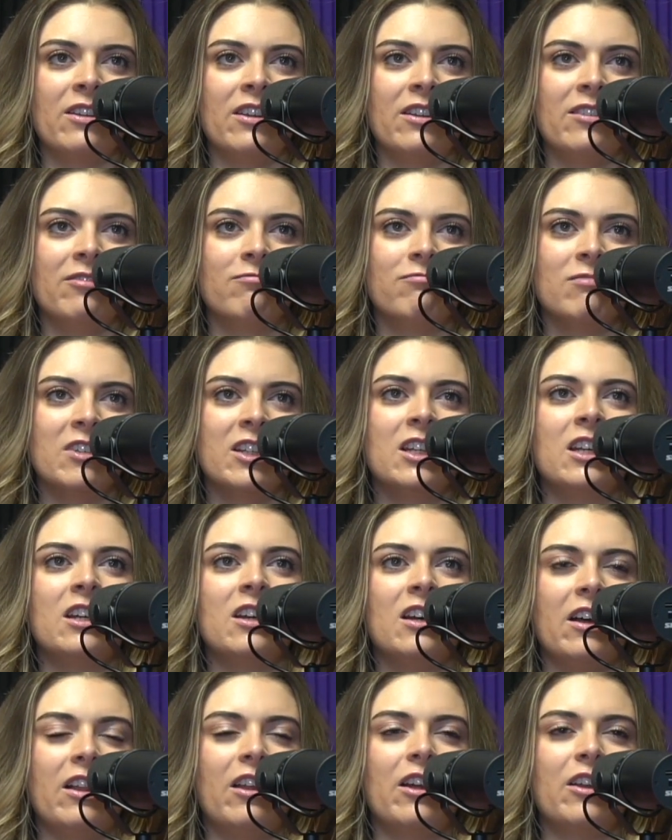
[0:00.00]
And
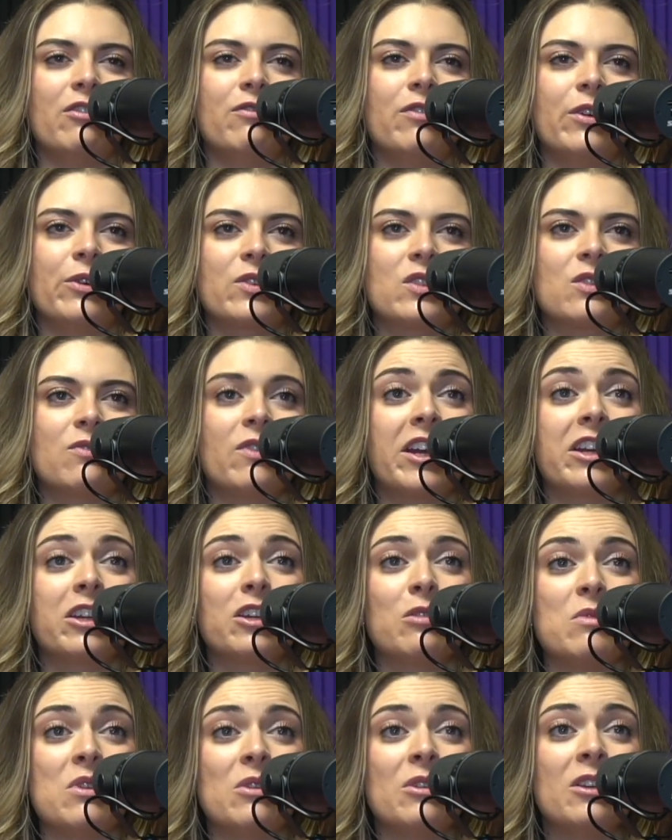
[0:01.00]
a lot of folks find
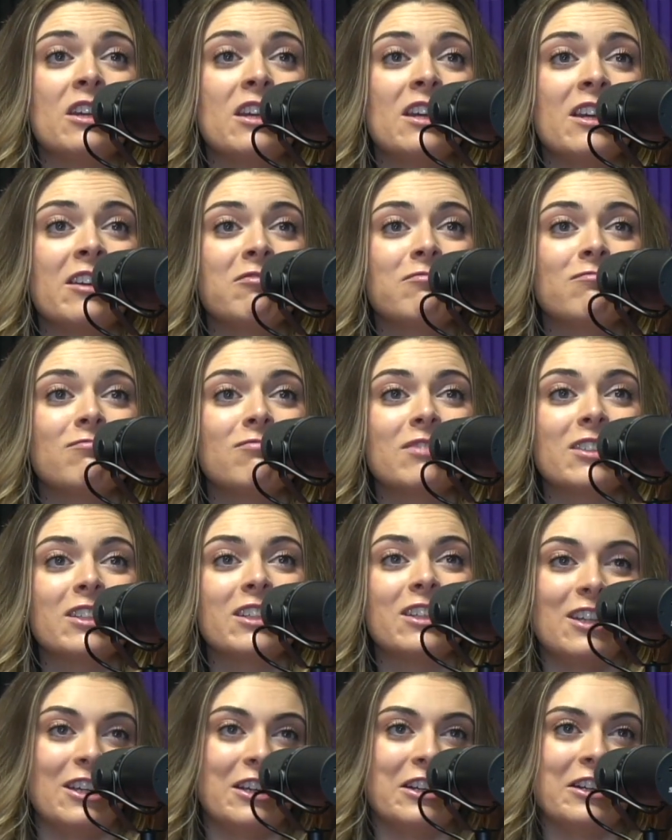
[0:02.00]
community
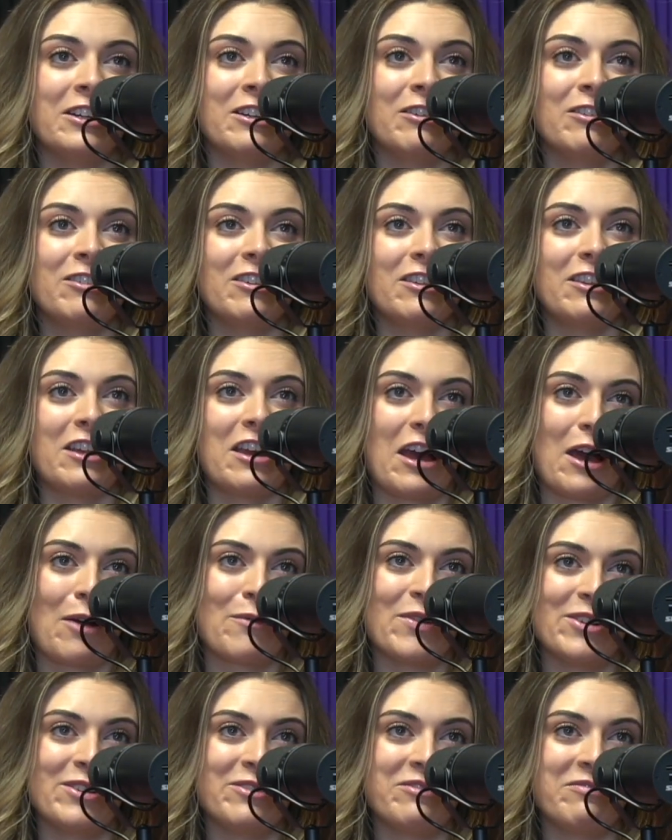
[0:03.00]
here that they
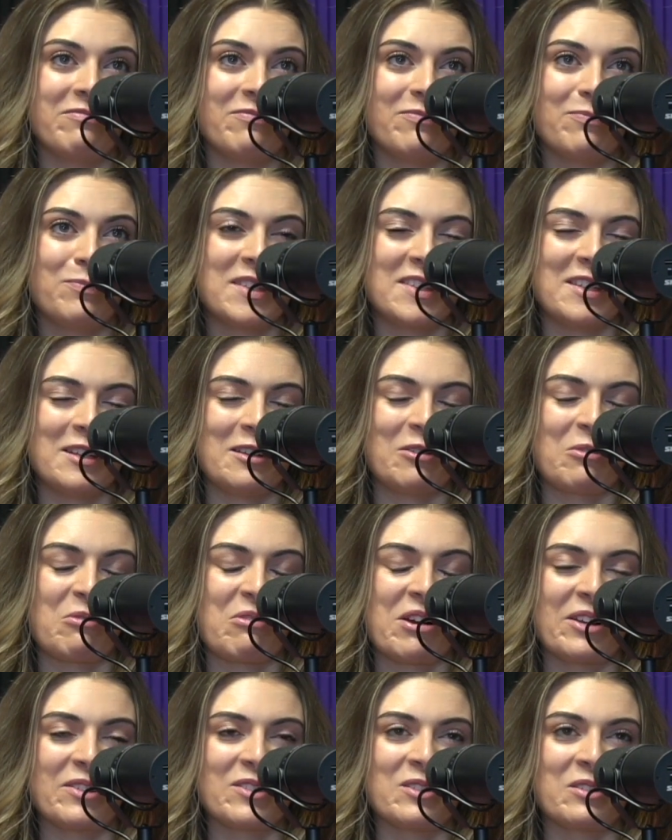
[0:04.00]
haven't seen in a
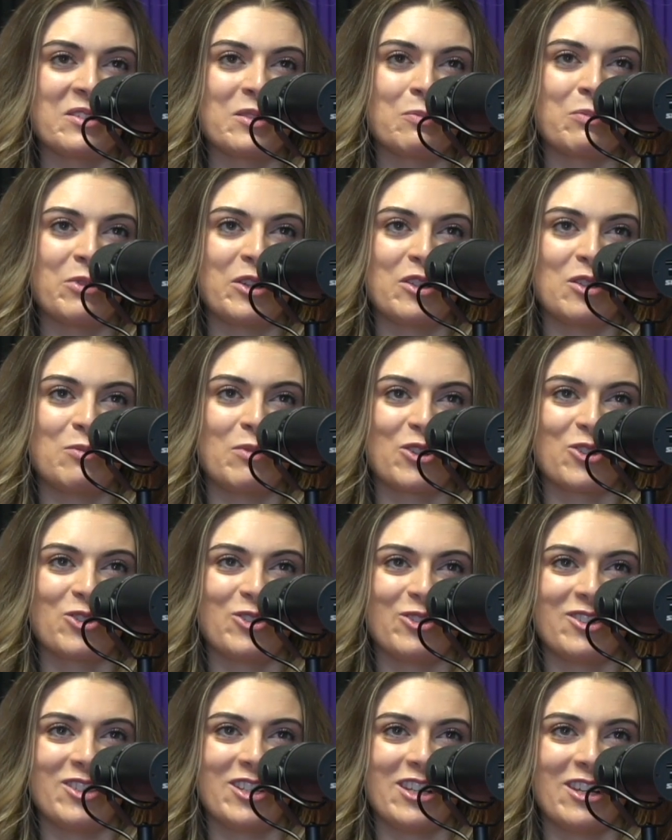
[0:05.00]
while. So that's pretty
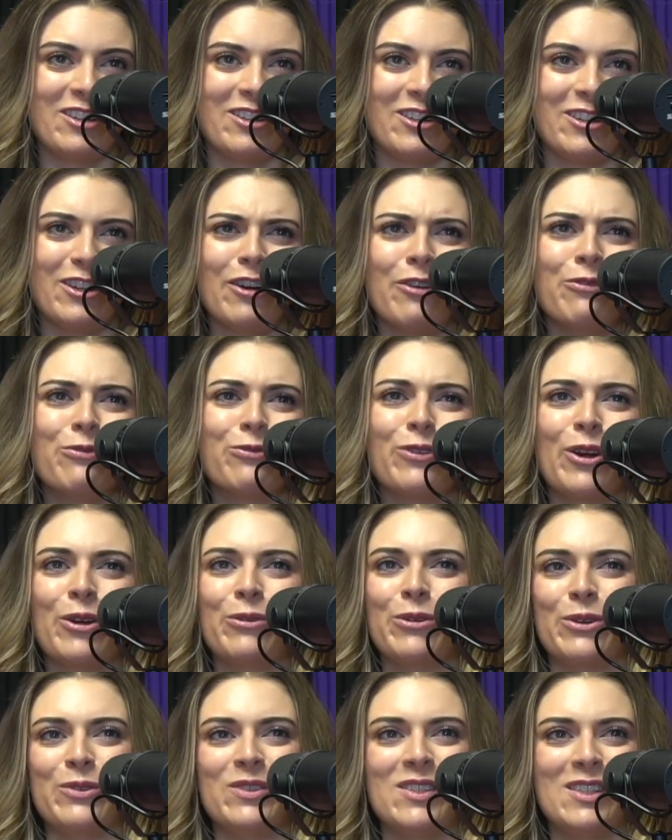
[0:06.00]
special to get a front
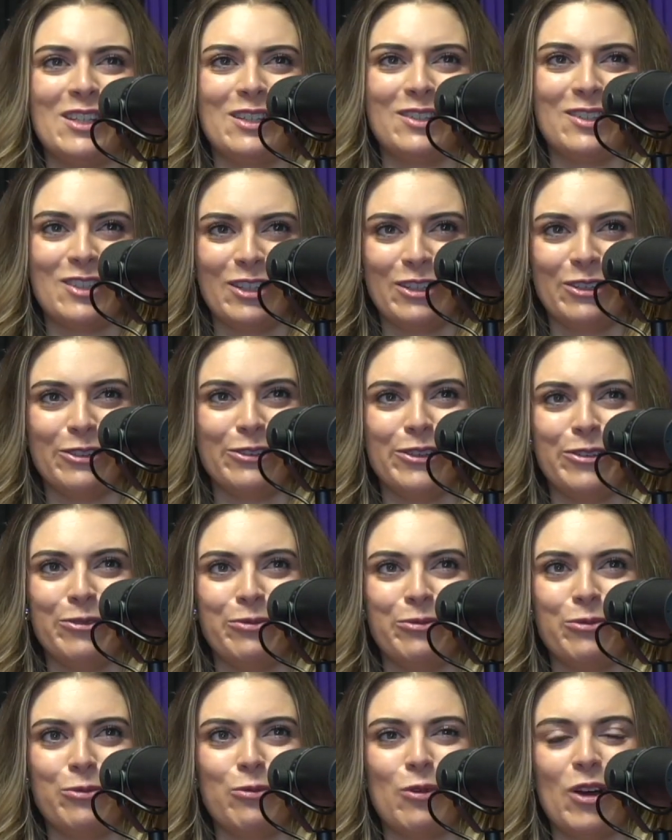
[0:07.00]
row seat to and
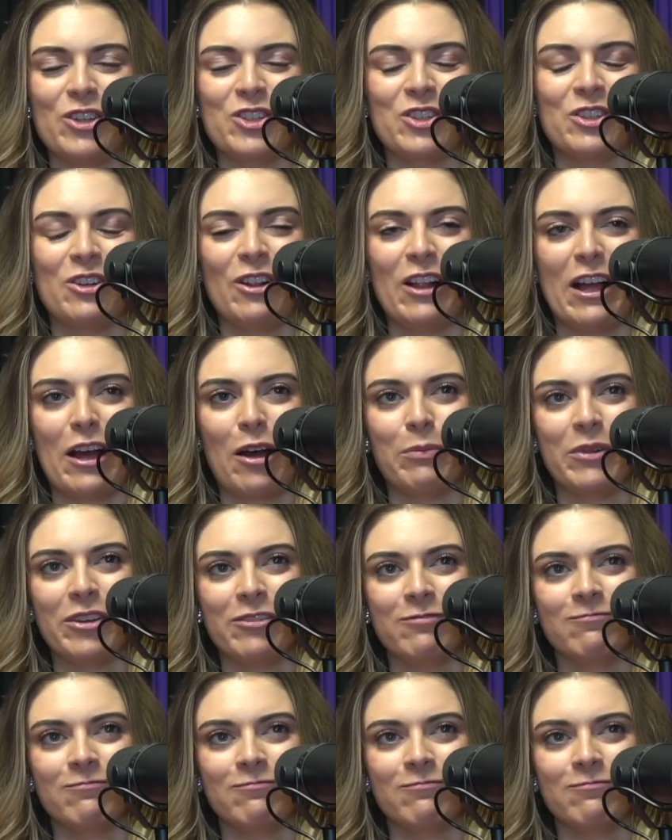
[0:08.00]
watch it all happen.